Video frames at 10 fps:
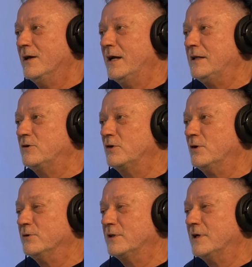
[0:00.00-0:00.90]
and
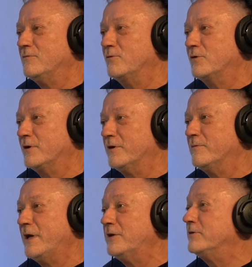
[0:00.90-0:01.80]
so they sort
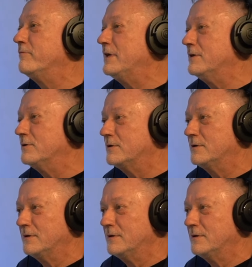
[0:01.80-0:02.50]
of intervened,